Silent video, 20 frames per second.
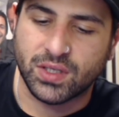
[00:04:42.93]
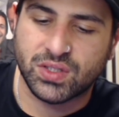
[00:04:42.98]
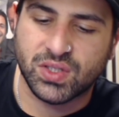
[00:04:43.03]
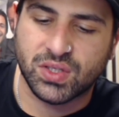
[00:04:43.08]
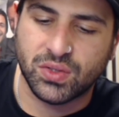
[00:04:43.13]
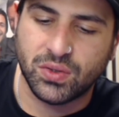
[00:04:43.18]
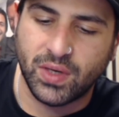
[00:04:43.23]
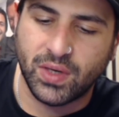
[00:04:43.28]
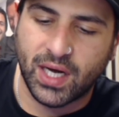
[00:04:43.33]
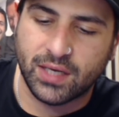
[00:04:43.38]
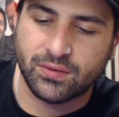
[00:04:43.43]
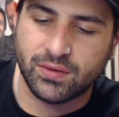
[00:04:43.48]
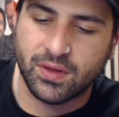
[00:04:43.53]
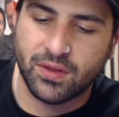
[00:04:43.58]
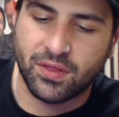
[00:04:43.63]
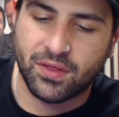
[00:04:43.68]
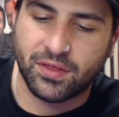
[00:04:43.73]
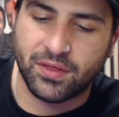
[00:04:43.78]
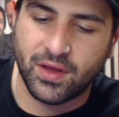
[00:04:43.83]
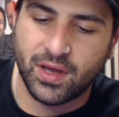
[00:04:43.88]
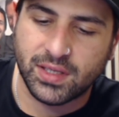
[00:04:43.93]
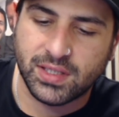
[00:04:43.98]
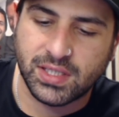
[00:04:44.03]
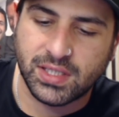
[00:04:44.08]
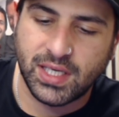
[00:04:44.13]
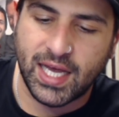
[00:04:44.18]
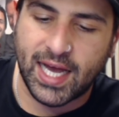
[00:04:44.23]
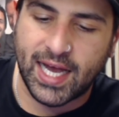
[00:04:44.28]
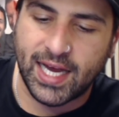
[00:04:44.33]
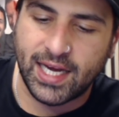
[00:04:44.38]

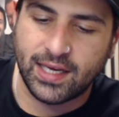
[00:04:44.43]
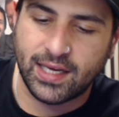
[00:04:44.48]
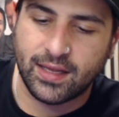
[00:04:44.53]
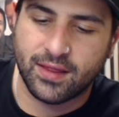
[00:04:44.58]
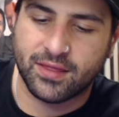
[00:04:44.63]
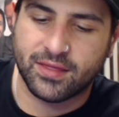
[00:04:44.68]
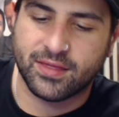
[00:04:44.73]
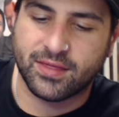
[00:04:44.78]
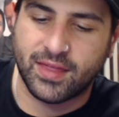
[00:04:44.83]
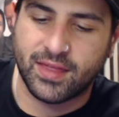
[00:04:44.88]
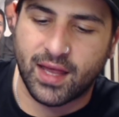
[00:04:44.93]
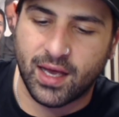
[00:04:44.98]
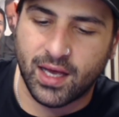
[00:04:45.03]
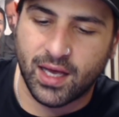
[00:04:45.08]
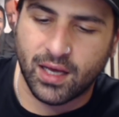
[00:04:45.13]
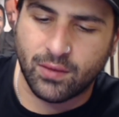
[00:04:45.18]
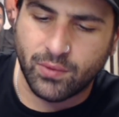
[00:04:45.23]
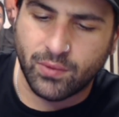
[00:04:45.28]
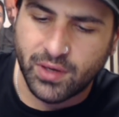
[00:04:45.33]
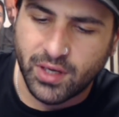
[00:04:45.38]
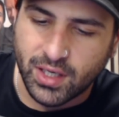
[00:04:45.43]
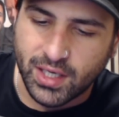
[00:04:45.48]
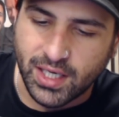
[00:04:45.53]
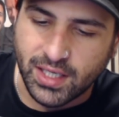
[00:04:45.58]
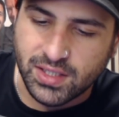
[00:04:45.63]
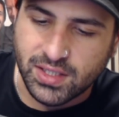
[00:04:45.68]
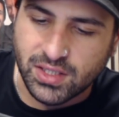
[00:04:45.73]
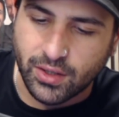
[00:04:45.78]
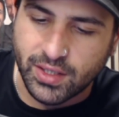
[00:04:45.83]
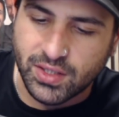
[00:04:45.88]

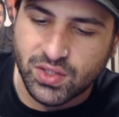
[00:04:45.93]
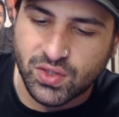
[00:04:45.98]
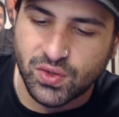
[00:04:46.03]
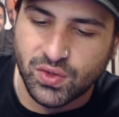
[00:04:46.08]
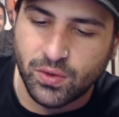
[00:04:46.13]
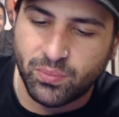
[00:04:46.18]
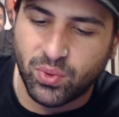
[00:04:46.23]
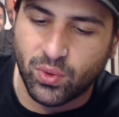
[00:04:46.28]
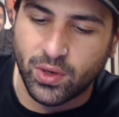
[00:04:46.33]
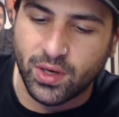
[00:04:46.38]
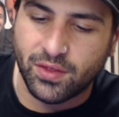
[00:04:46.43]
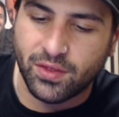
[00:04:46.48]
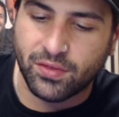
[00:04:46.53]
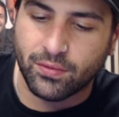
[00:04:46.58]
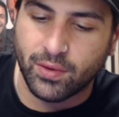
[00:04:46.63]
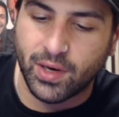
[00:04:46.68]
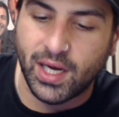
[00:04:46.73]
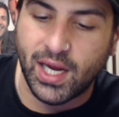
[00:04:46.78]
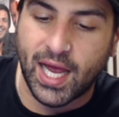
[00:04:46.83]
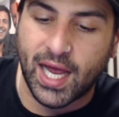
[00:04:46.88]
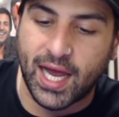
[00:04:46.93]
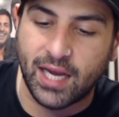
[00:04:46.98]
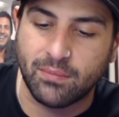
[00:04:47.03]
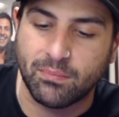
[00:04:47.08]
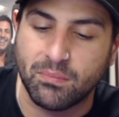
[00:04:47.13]
2.38